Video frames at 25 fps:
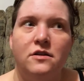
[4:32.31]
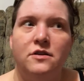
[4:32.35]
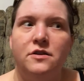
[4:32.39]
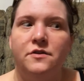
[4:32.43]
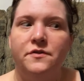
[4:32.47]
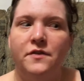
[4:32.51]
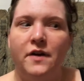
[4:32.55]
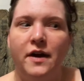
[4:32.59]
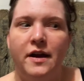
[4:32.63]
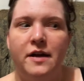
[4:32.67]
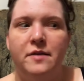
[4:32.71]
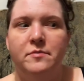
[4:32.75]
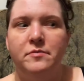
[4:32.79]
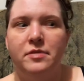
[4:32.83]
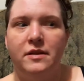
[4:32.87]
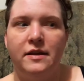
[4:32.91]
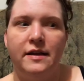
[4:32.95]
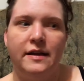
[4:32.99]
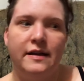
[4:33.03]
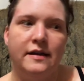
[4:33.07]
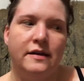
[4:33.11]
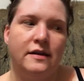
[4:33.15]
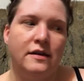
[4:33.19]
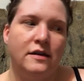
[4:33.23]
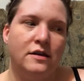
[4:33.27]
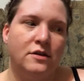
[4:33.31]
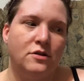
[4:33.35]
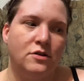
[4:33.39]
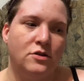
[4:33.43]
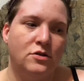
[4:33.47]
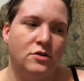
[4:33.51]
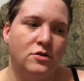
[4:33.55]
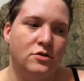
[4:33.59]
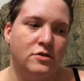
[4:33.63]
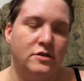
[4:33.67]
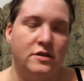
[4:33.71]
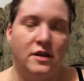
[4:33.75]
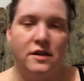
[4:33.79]
a divine plan
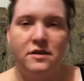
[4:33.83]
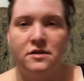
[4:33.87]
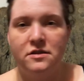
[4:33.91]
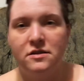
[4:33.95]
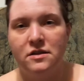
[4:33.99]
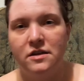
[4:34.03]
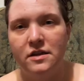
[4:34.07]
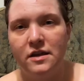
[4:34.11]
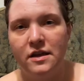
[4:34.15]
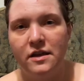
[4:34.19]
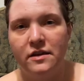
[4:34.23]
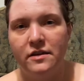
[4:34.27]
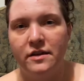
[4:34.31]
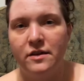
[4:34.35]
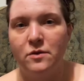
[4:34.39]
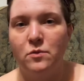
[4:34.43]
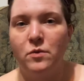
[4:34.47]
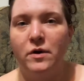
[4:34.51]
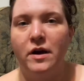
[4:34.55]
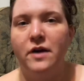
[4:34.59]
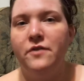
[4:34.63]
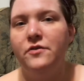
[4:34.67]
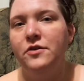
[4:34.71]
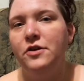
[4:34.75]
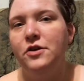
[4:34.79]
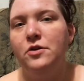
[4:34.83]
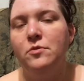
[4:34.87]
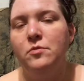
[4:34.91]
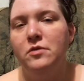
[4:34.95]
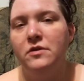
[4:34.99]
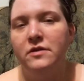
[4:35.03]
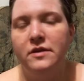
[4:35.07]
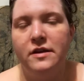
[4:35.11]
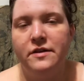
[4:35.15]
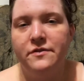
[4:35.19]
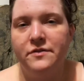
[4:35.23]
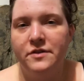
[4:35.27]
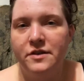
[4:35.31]
or destiny, like, whatever you
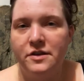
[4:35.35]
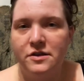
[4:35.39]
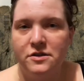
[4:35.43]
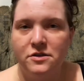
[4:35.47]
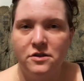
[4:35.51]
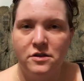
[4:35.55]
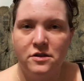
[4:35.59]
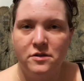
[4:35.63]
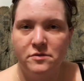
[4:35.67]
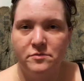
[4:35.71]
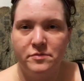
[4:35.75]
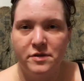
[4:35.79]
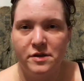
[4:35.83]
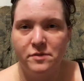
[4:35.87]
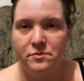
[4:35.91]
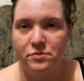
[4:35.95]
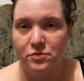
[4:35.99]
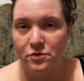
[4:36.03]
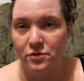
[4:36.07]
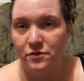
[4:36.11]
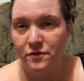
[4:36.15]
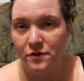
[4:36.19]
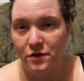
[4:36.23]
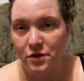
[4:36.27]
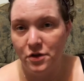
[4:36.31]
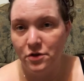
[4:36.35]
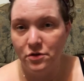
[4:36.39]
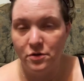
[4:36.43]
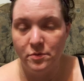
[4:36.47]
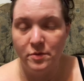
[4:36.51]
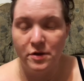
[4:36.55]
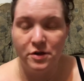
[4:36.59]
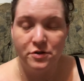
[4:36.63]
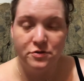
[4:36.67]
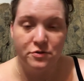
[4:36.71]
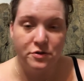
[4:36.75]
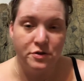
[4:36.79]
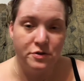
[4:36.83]
believe in is going to be proven to you to
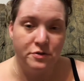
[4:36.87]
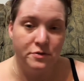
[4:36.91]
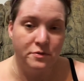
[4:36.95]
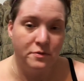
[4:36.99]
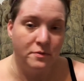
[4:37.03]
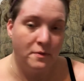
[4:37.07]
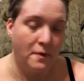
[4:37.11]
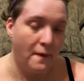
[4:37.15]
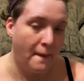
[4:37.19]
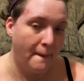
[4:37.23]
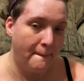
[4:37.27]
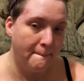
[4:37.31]
be true.